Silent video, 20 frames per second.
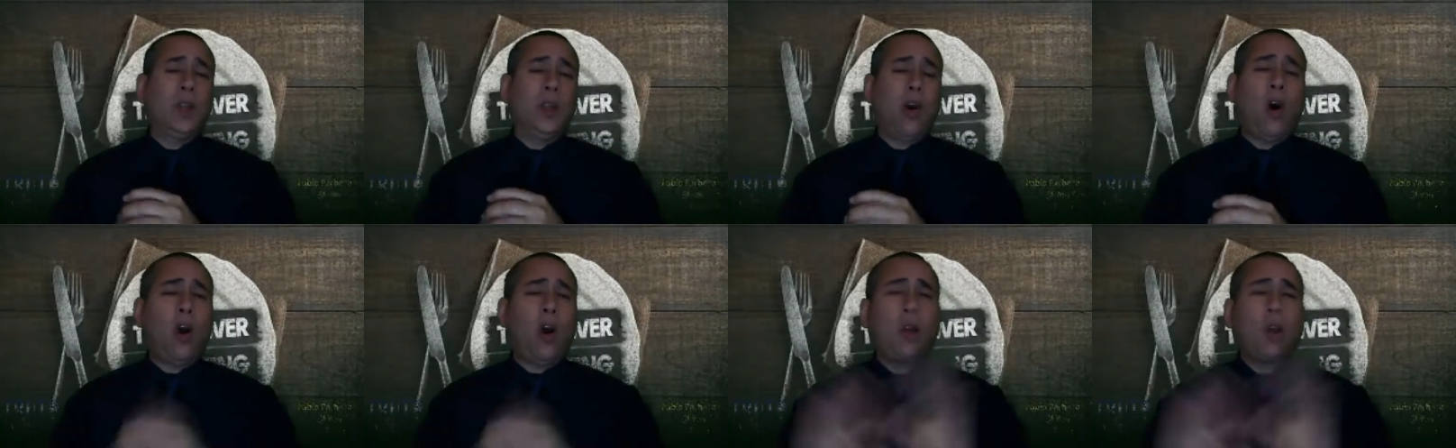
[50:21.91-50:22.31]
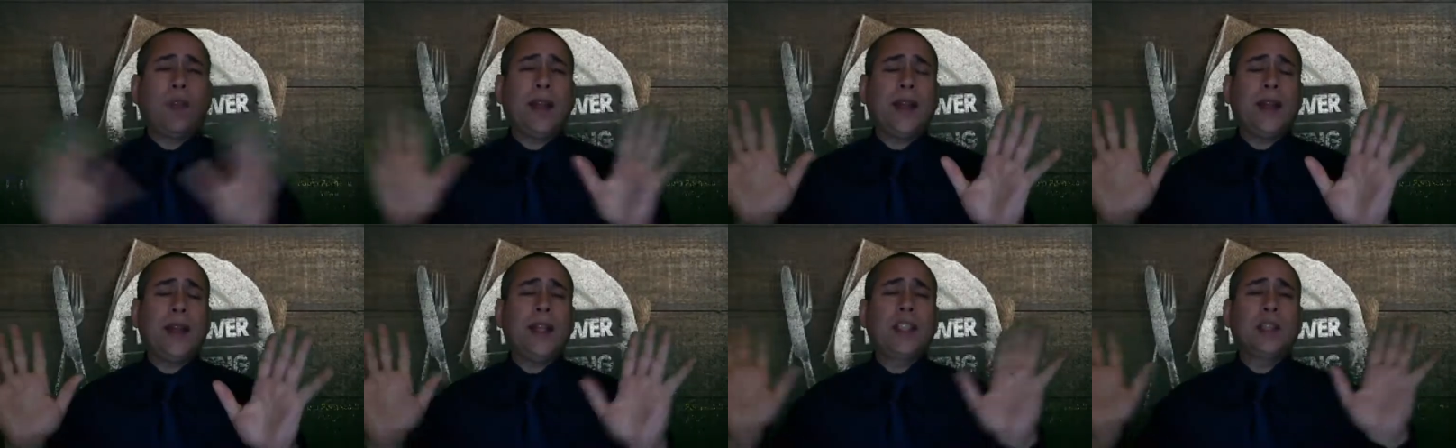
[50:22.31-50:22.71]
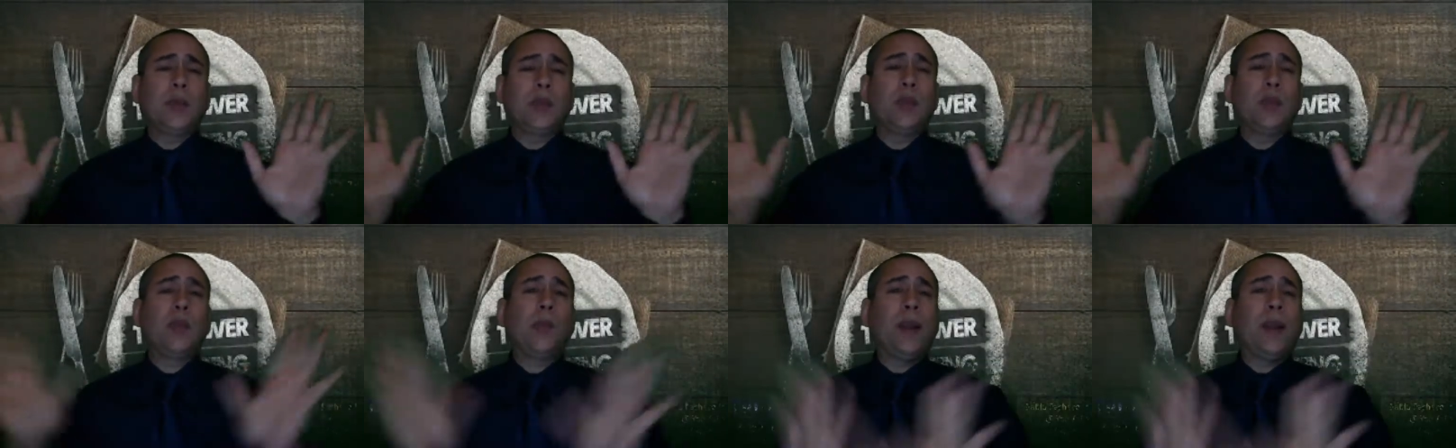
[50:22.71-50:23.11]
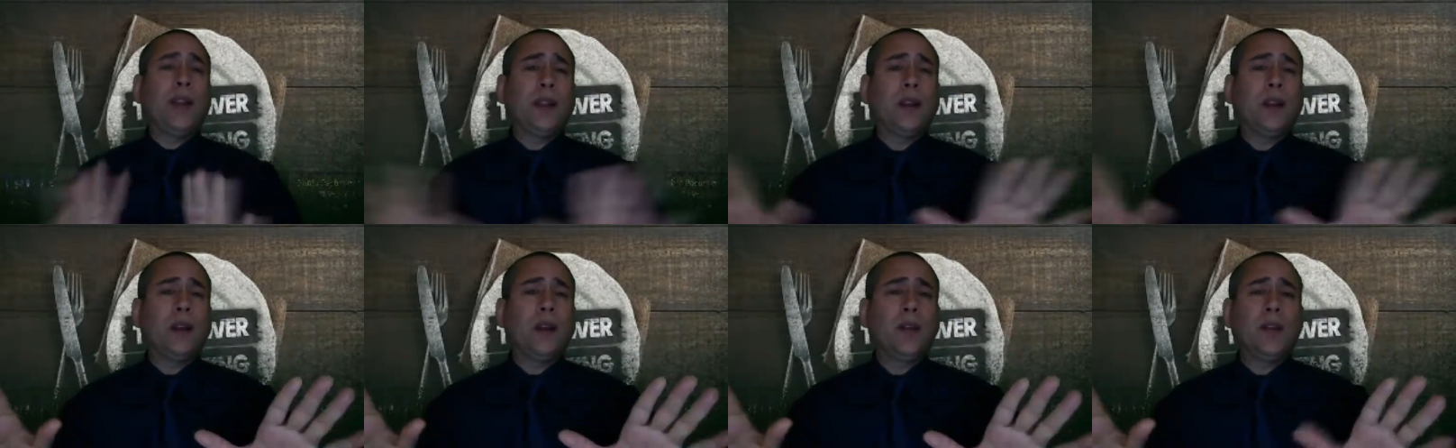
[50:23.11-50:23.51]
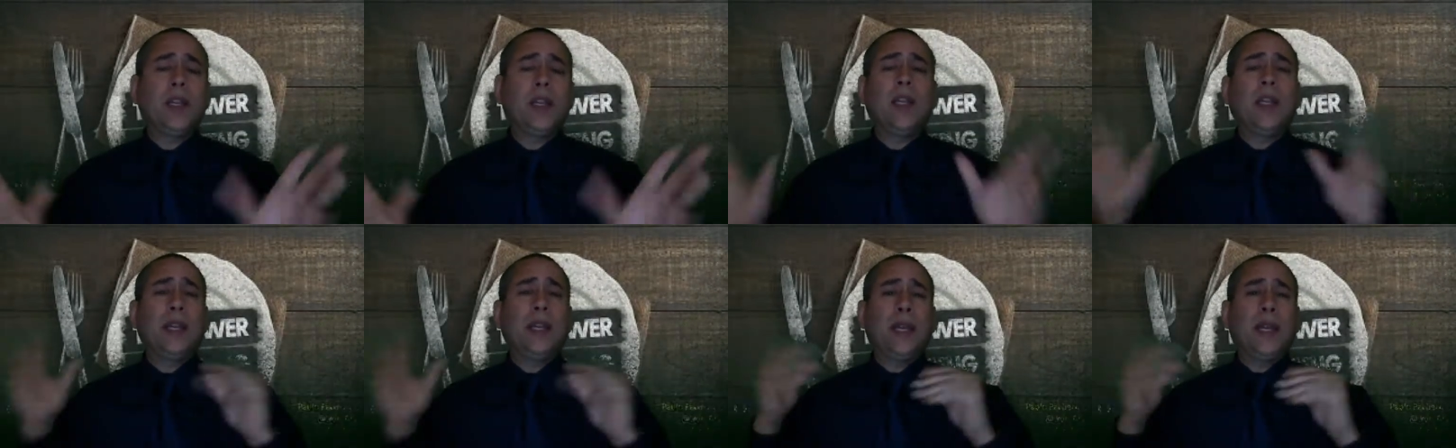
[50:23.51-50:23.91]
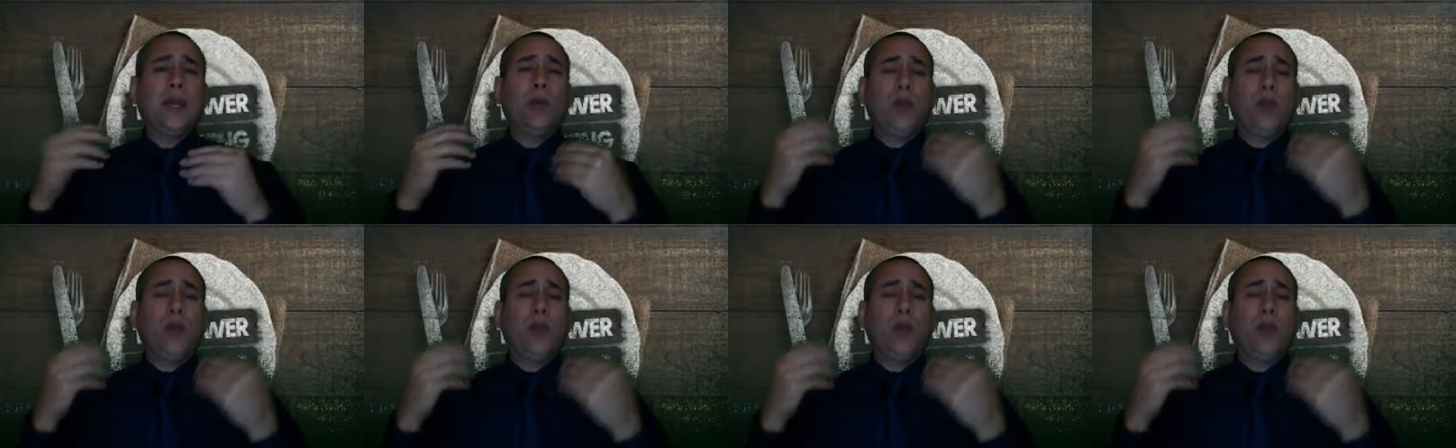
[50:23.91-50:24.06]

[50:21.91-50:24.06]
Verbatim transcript: All of that needs to be repented of, and